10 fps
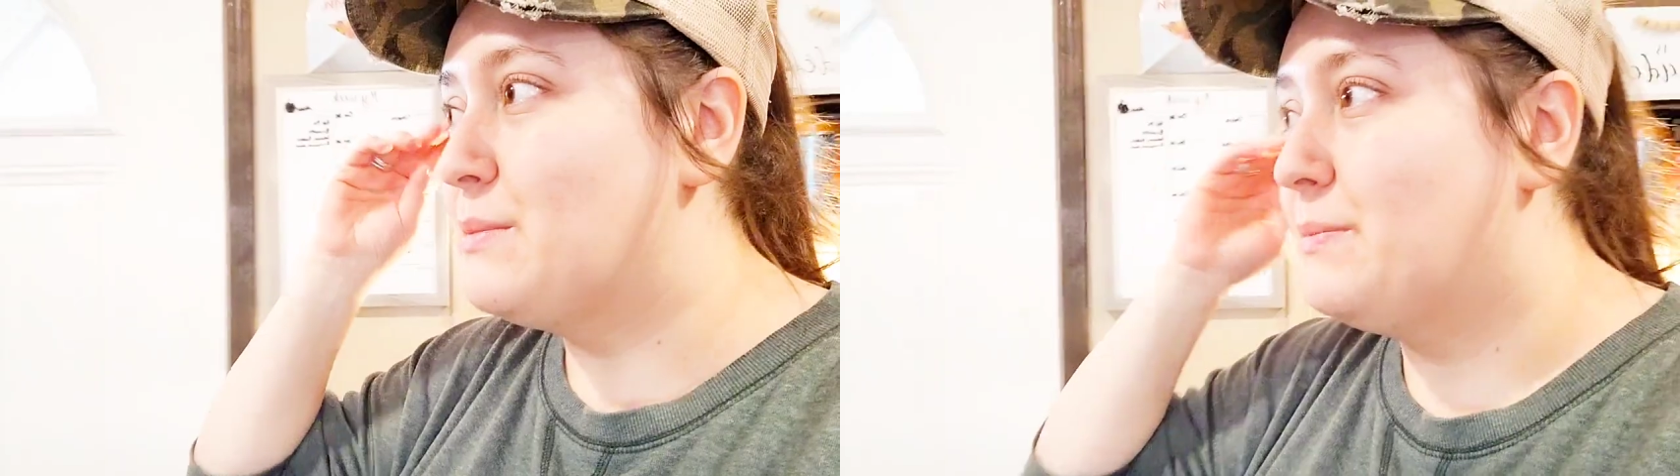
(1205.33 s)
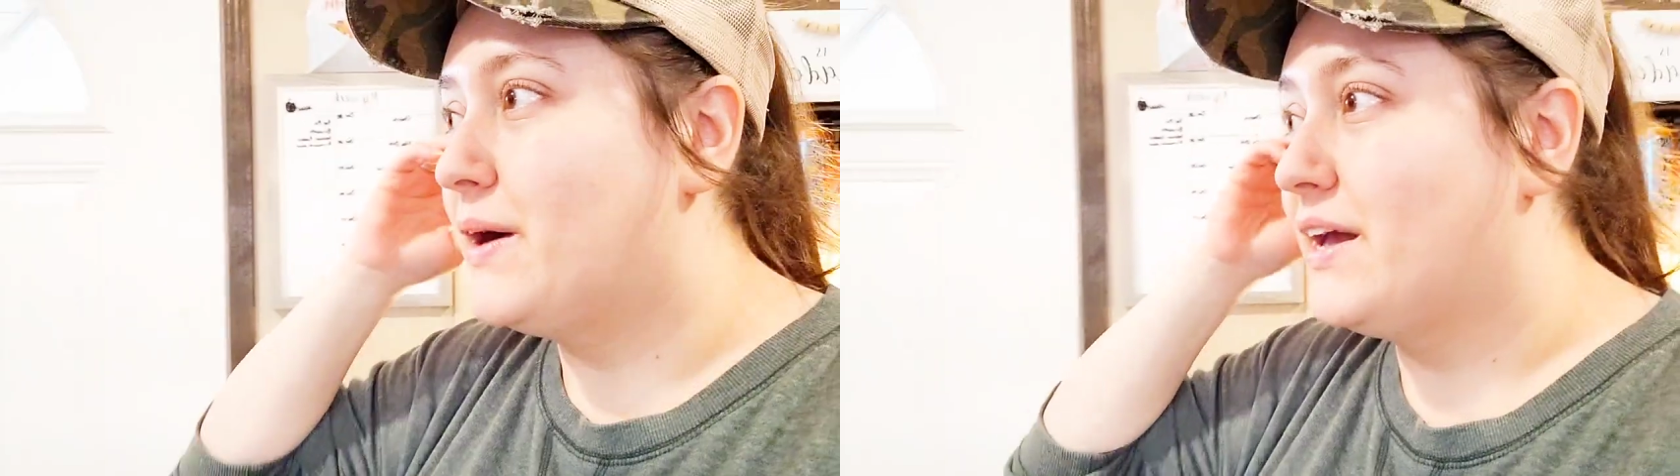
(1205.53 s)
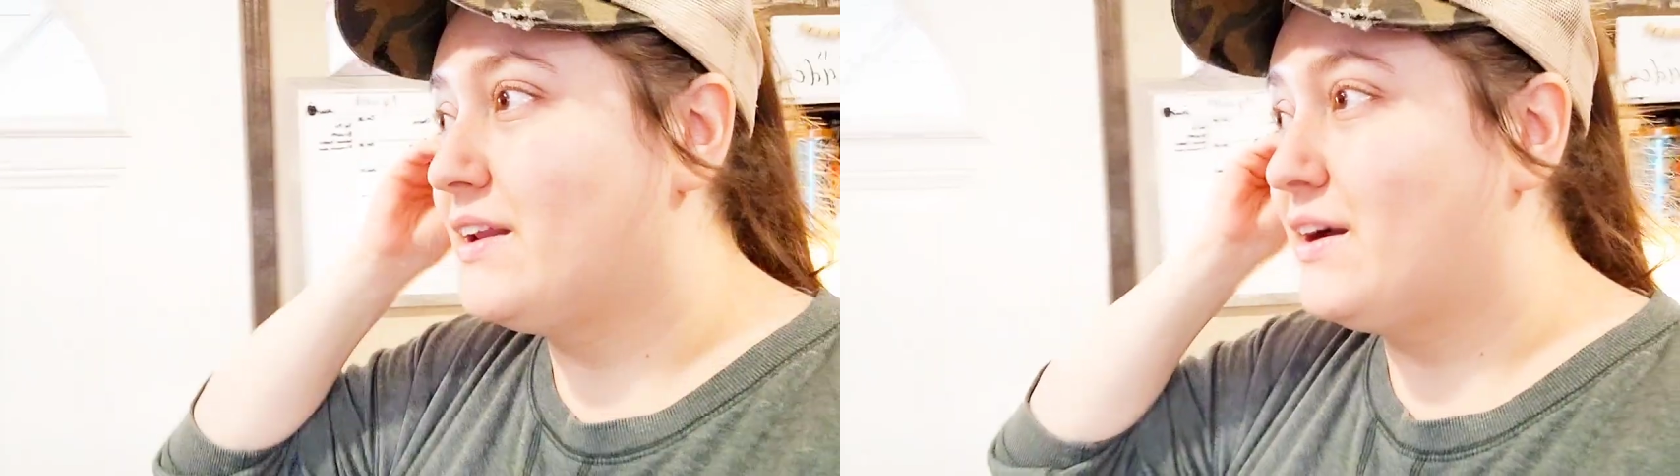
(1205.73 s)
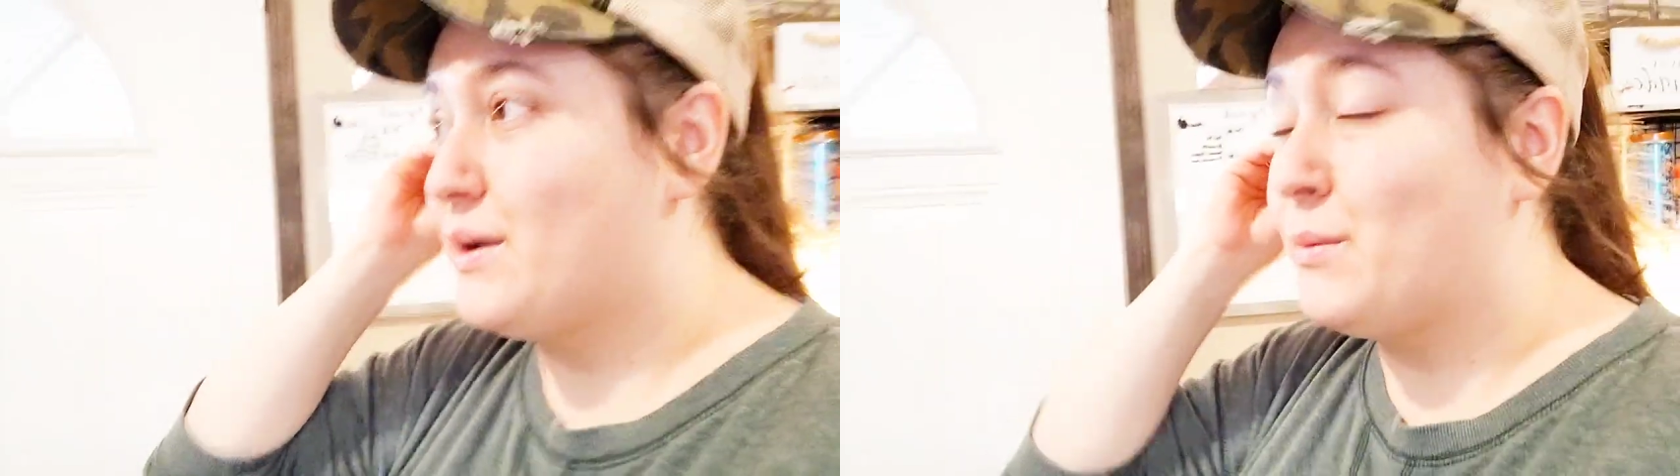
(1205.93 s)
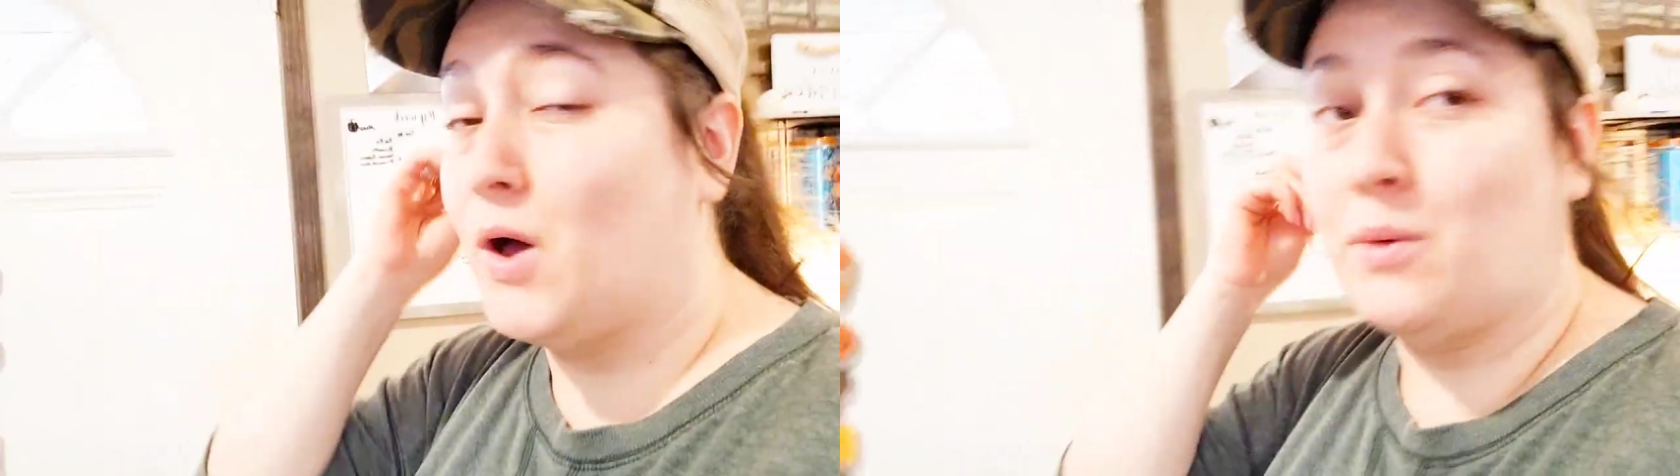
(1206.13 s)
But
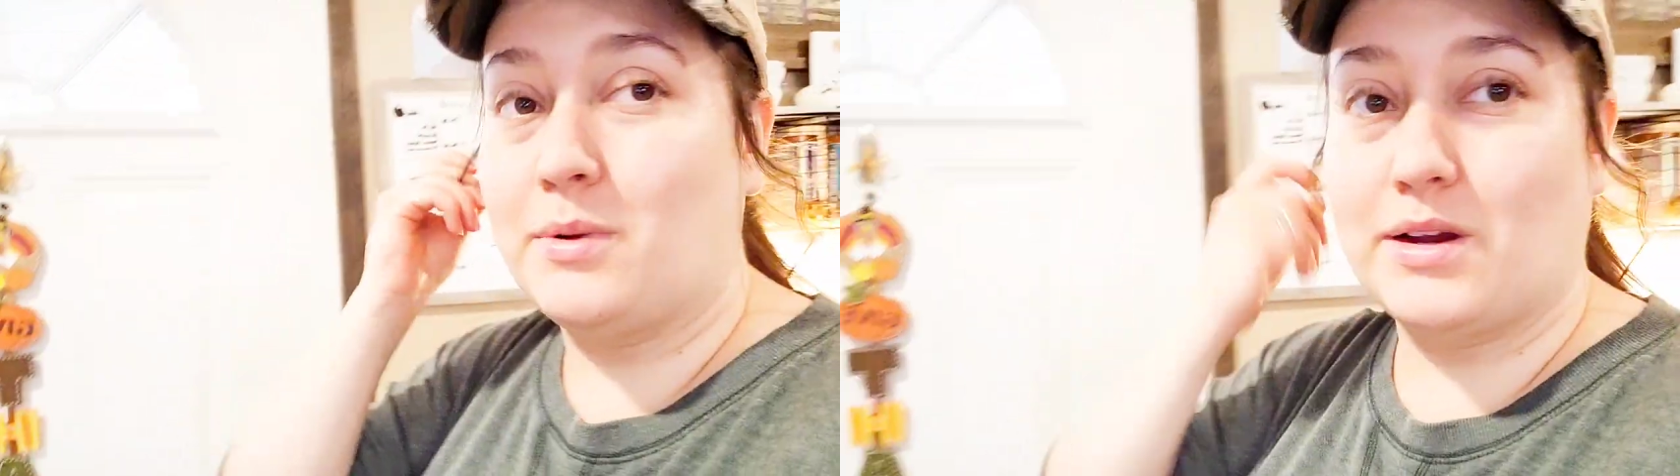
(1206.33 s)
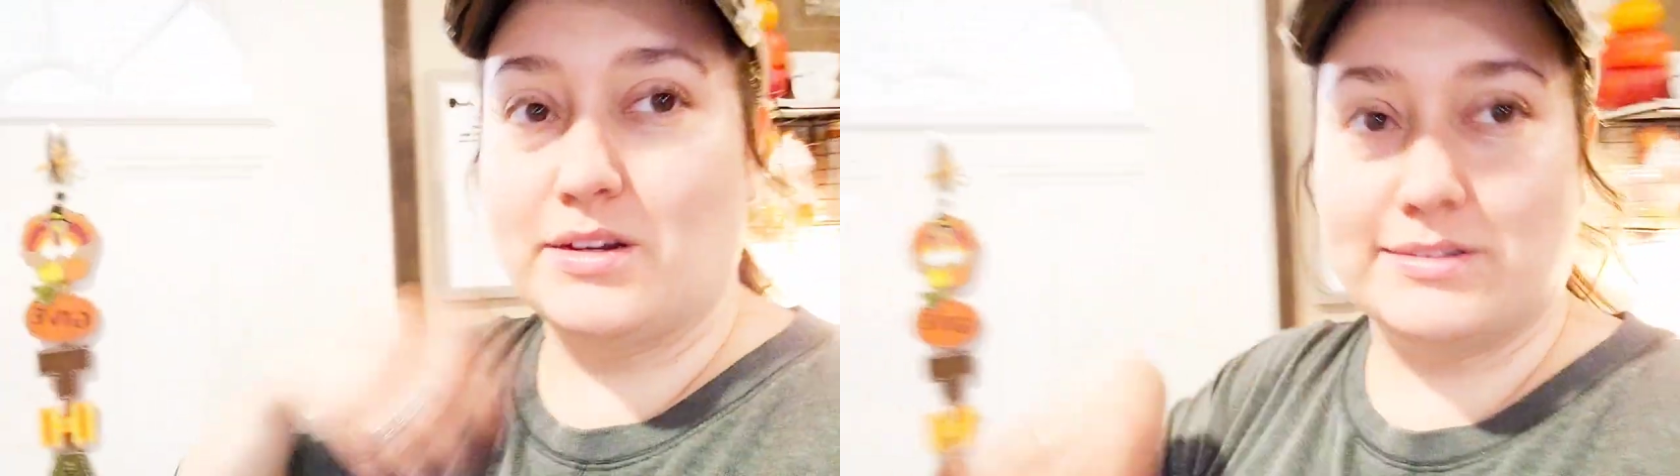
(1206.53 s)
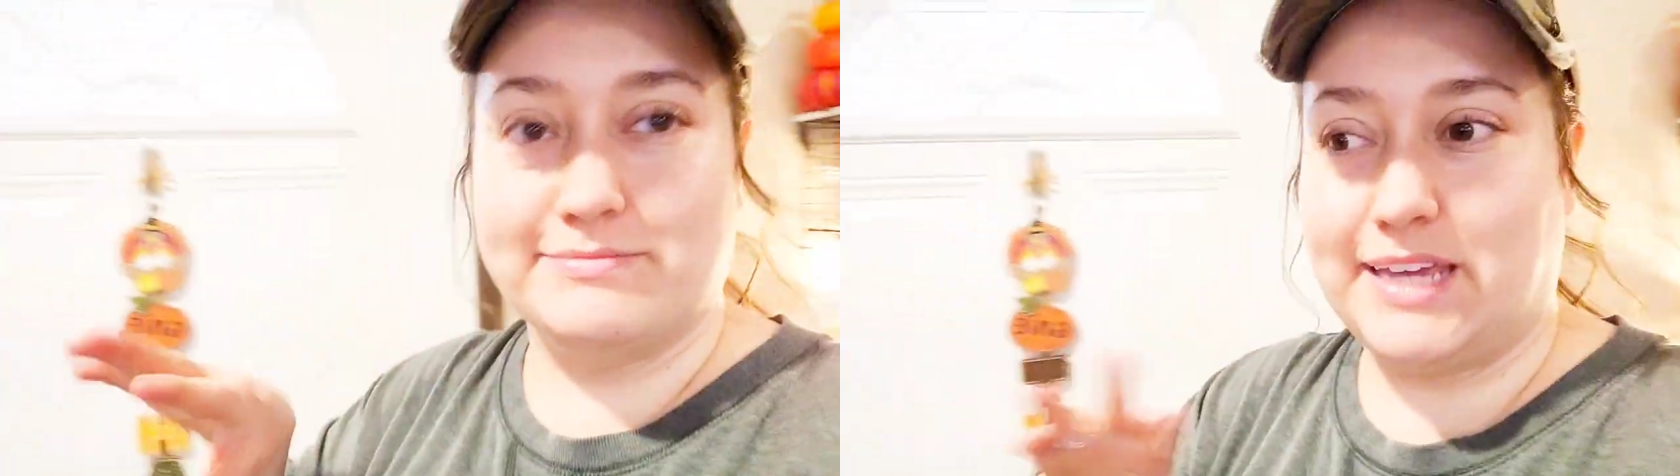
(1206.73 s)
Hallmark